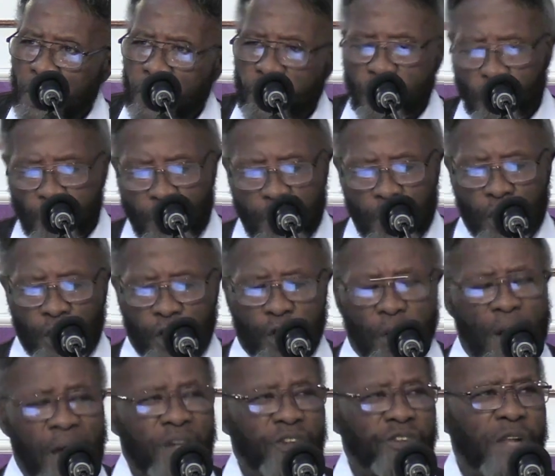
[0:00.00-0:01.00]
And so we're going
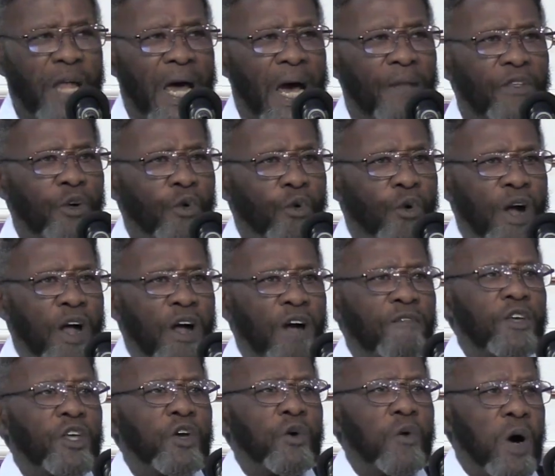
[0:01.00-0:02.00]
to ask now that
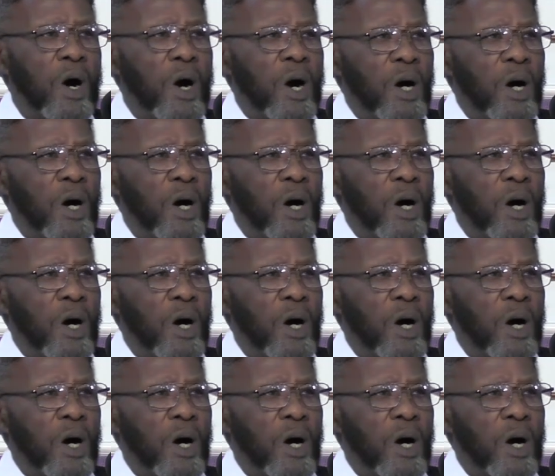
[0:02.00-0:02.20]
wherever you